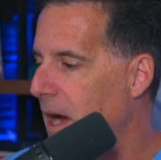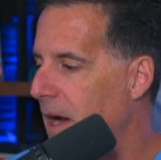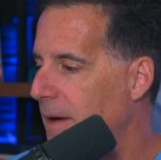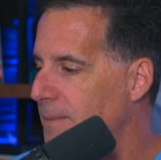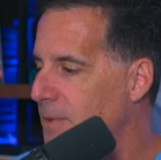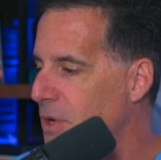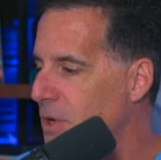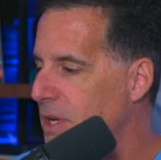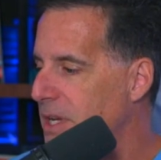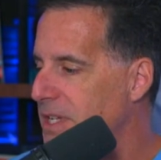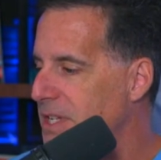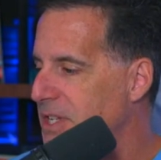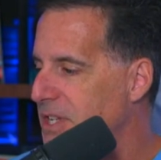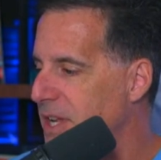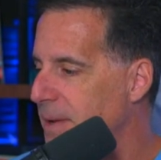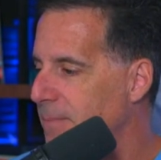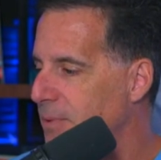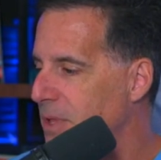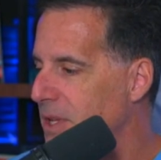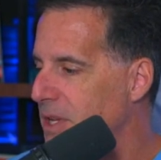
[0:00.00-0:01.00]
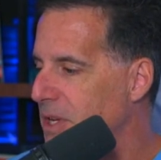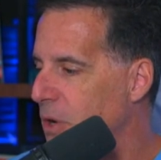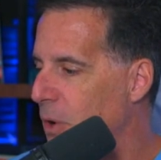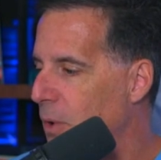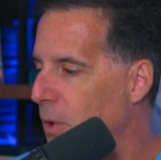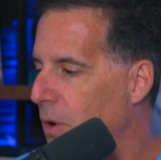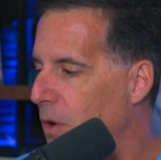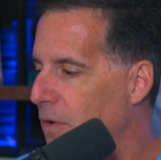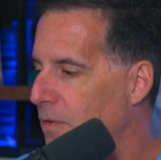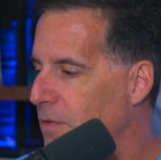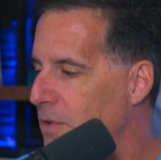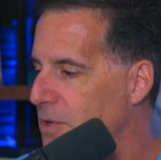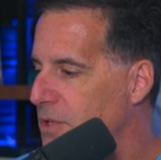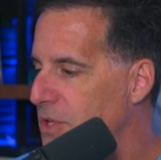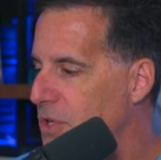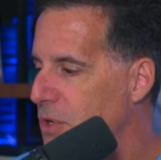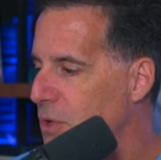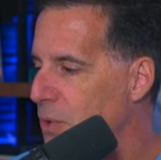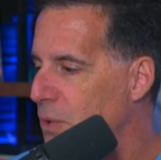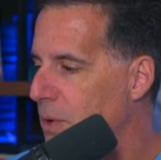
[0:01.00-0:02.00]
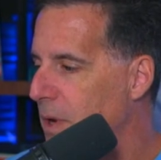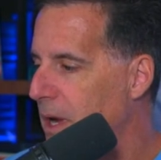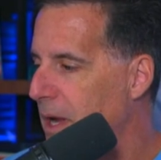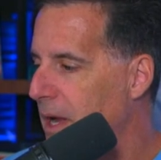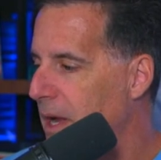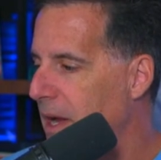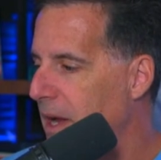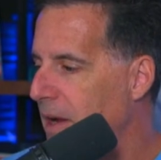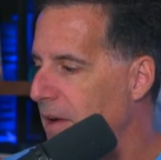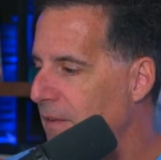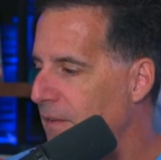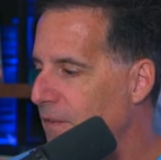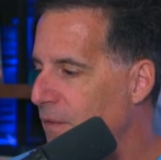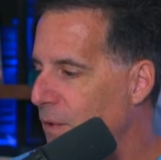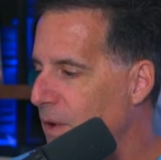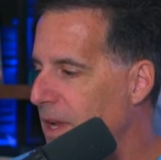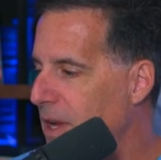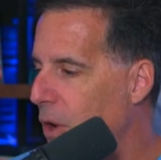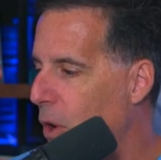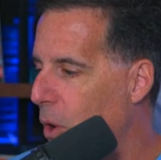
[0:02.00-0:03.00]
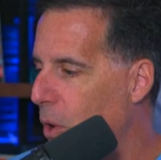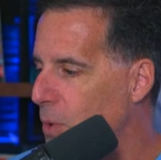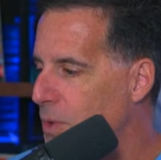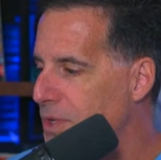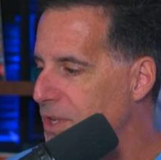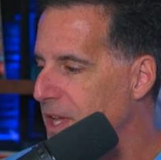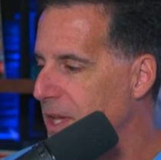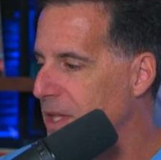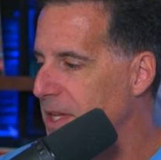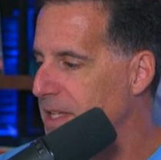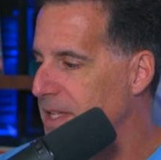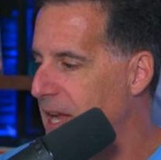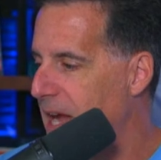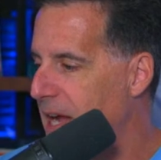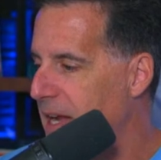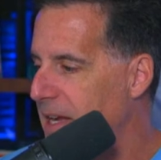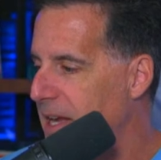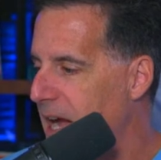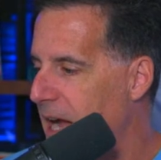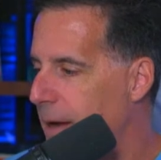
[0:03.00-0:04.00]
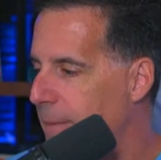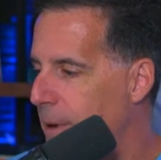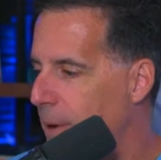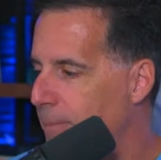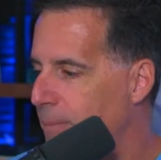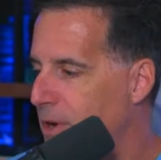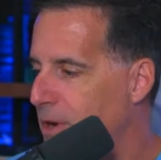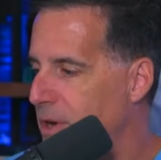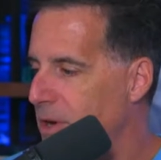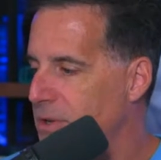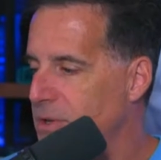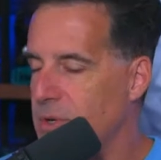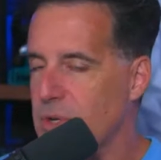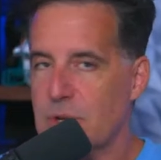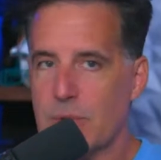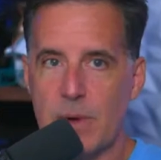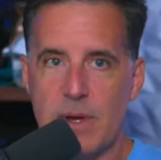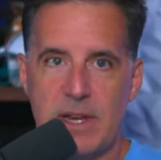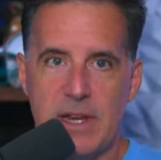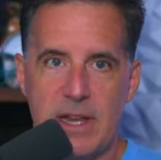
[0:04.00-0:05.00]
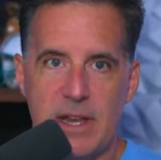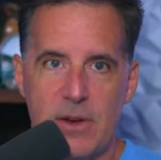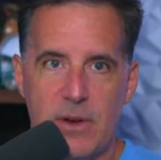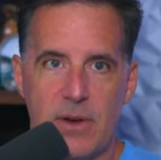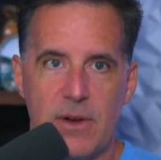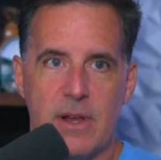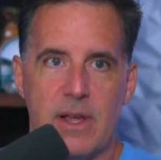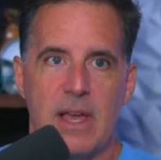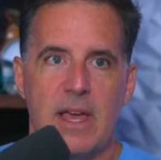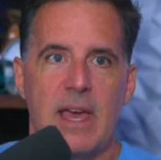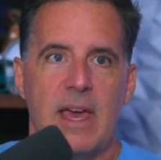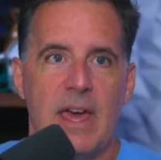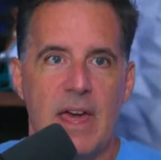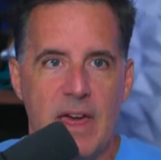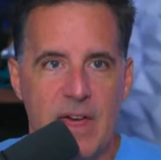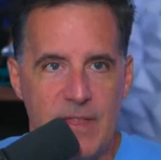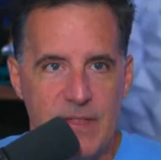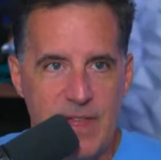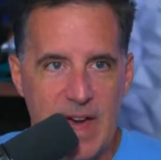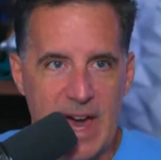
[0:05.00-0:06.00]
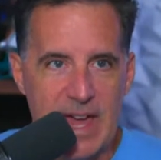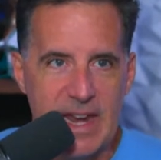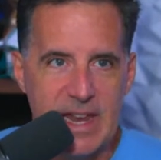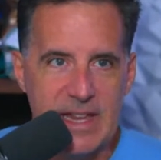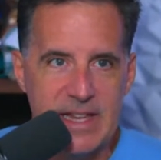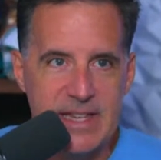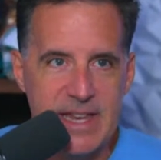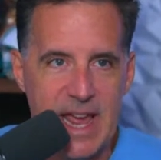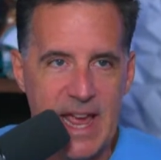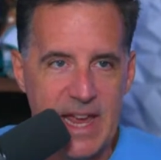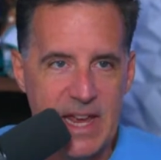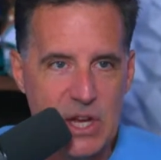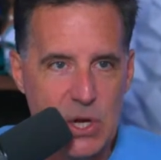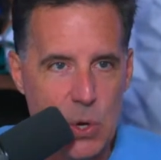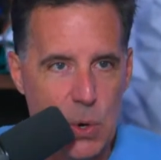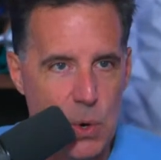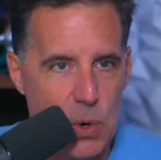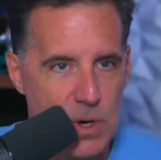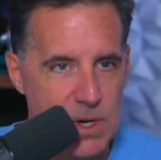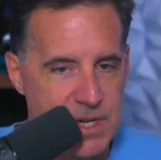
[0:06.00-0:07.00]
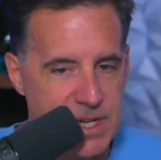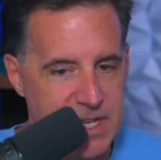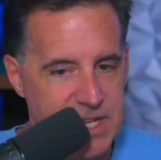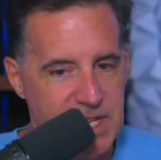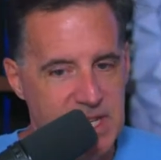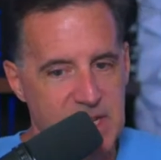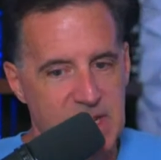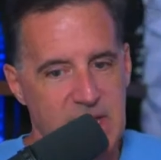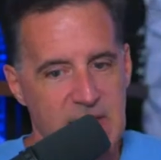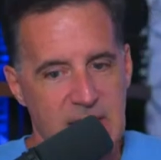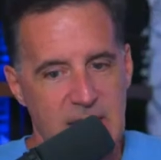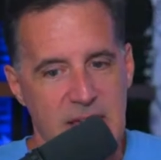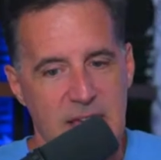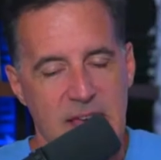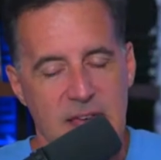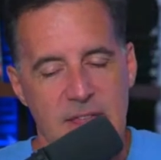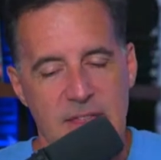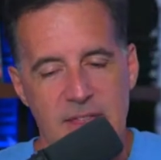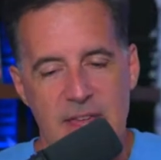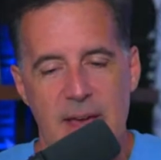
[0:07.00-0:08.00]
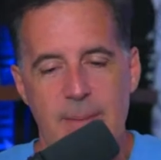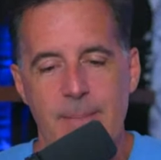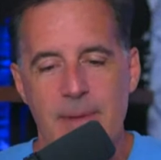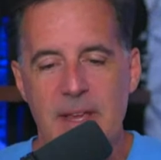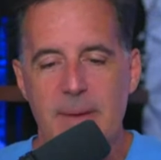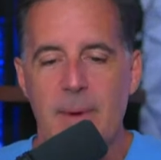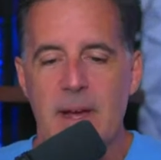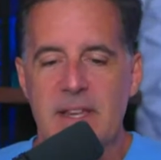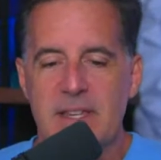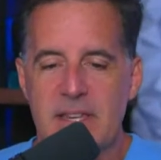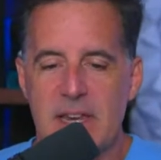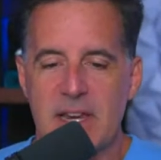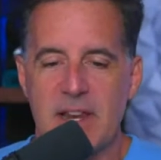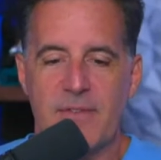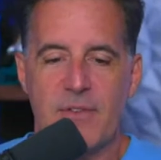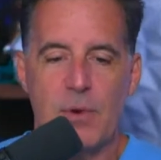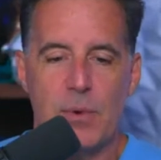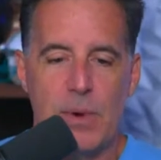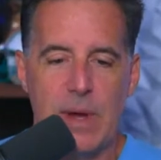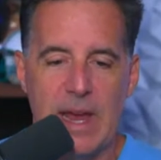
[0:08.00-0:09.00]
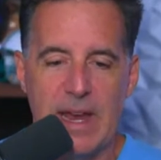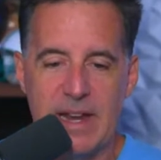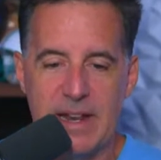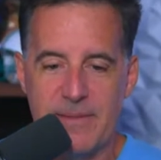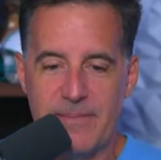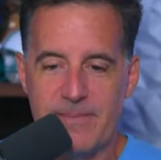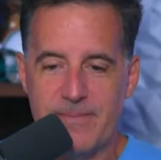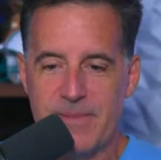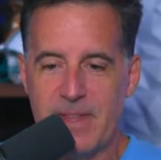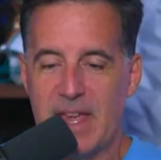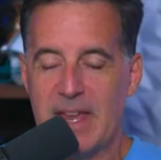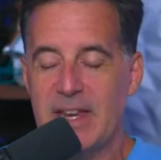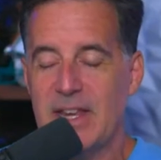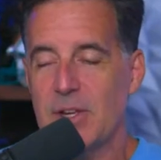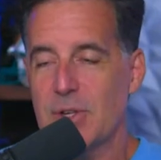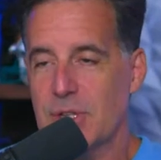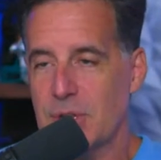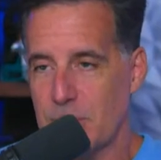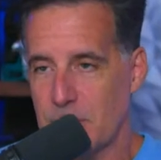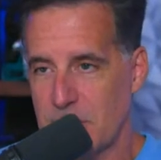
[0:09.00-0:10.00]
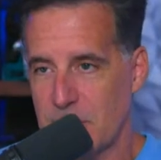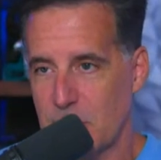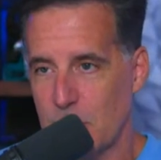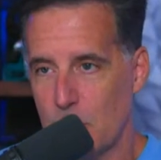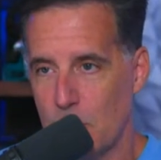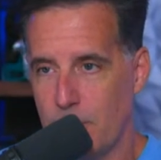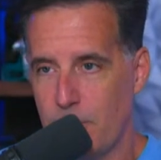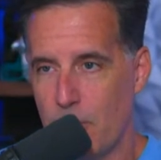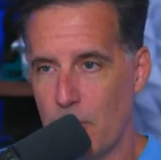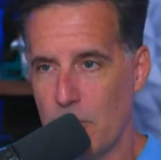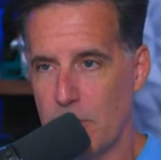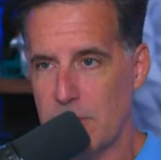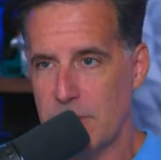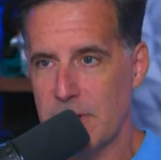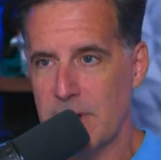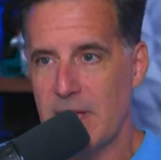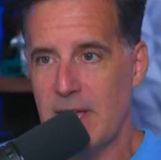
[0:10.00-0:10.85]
You can simply go over to freewholesaling.com. I'll put it on your screen here. That is a course that me and my son have created. And here's the really cool part.